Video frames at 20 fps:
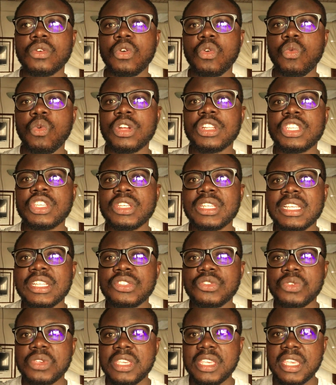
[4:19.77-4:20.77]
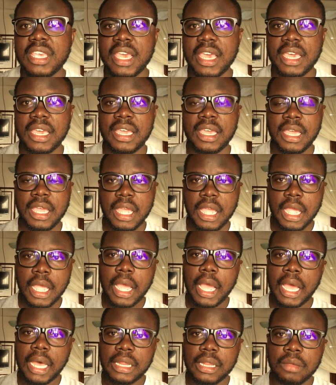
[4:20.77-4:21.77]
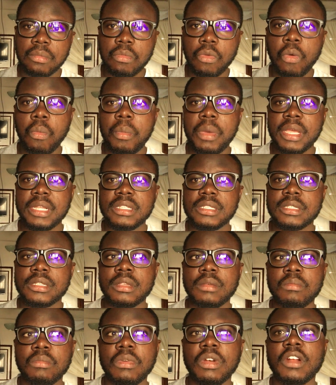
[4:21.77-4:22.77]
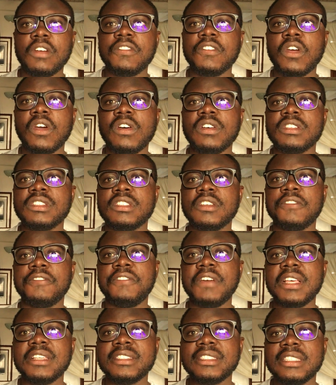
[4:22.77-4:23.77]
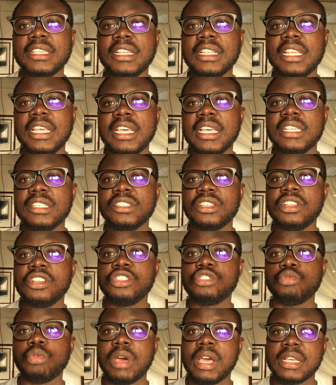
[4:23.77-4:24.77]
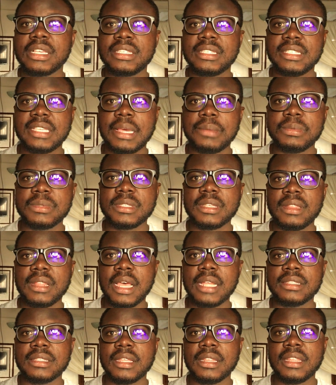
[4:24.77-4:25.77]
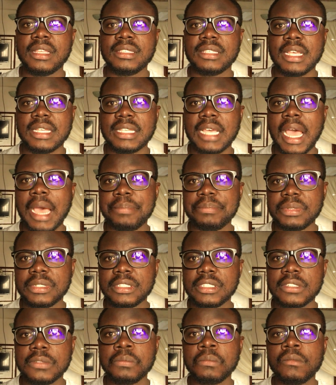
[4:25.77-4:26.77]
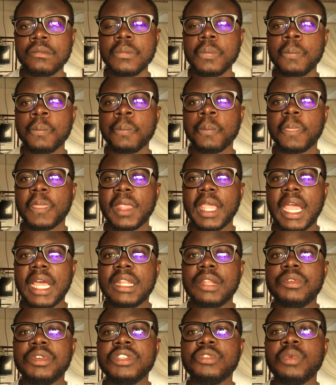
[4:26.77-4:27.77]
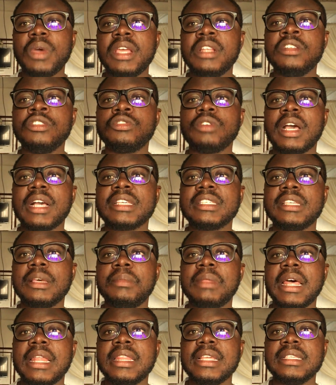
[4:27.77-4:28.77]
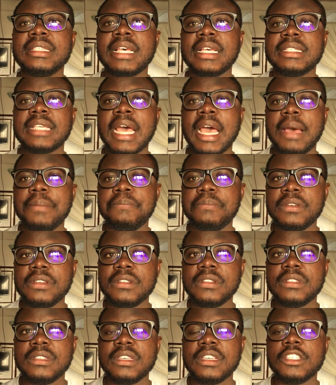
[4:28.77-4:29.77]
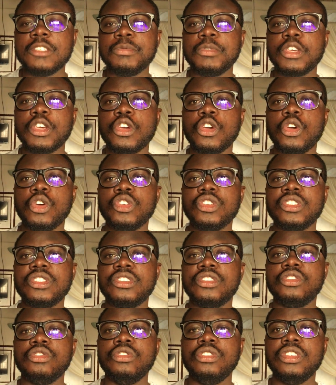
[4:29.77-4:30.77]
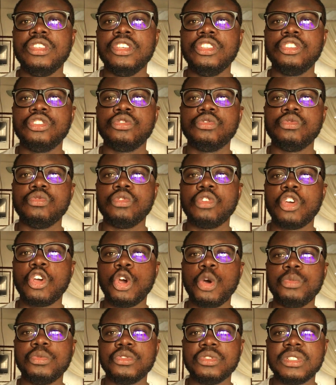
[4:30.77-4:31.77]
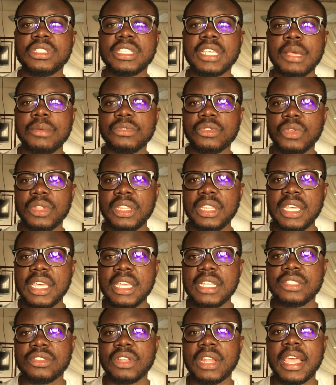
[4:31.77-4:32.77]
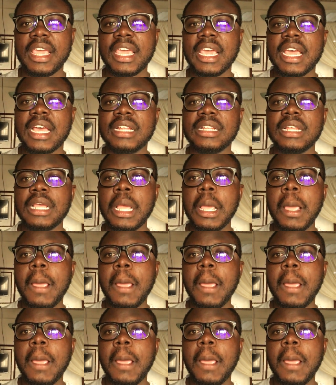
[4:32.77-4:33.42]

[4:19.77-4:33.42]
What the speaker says: what you need to hear at the moment. But of course, the first thing is you need to accept that this has happened. And the reason why you need to accept that this has happened is because you need to come to terms with it so that it can